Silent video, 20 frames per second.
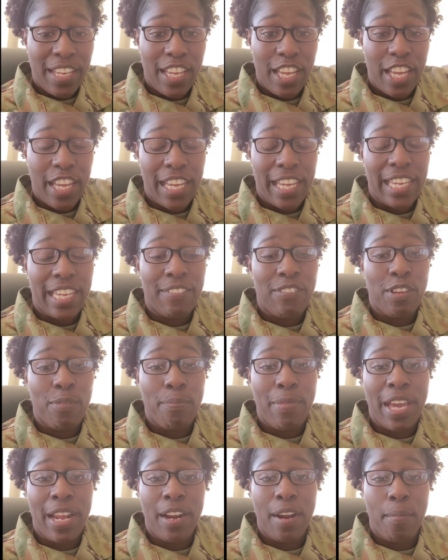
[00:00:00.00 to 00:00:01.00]
an even
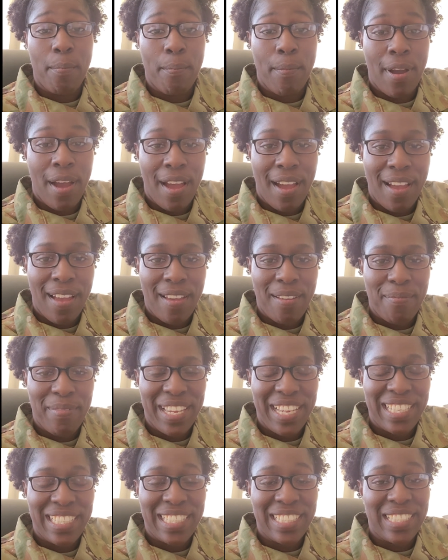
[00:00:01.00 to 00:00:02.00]
better mom,
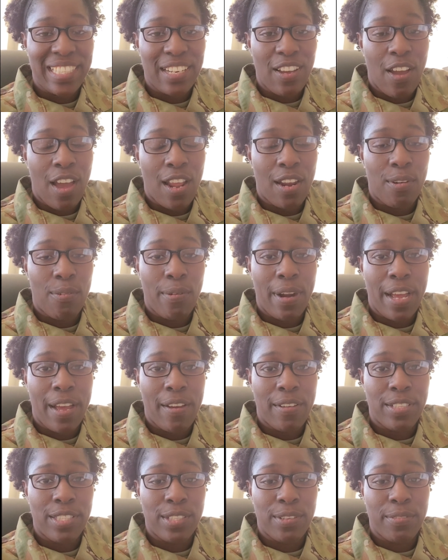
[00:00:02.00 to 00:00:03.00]
and just an all
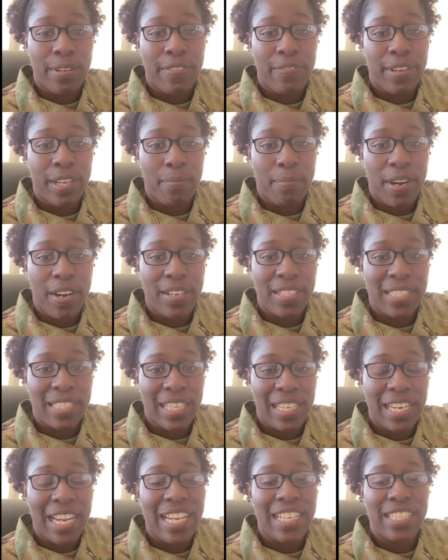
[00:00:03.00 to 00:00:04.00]
around terrific
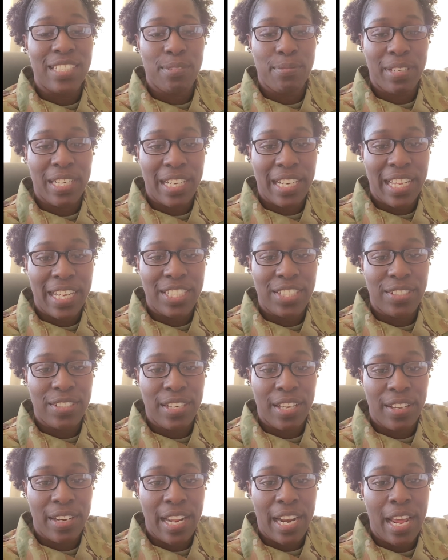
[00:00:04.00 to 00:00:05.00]
person. I just want to let you know
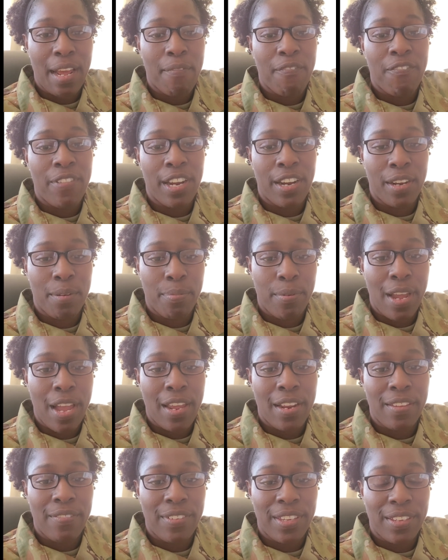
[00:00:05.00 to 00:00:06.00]
that I'm very proud
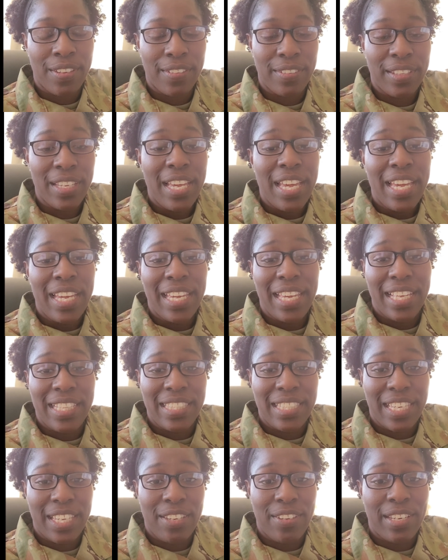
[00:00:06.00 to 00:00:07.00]
of you.
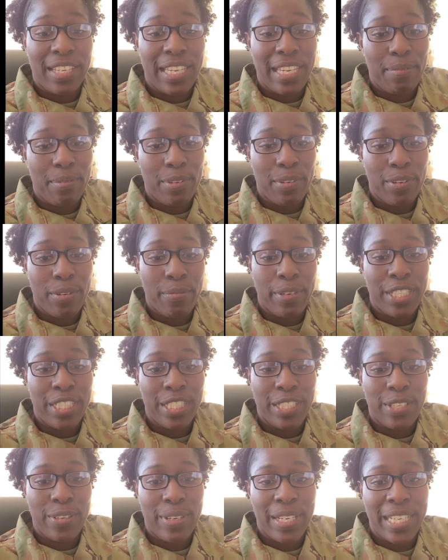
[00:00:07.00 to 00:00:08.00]
Continue to keep doing what you're
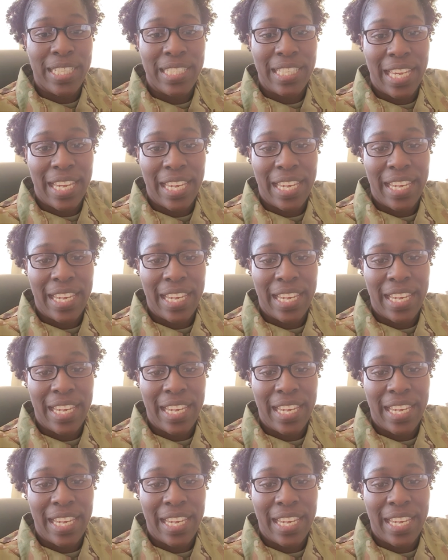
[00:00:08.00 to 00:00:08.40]
doing and taking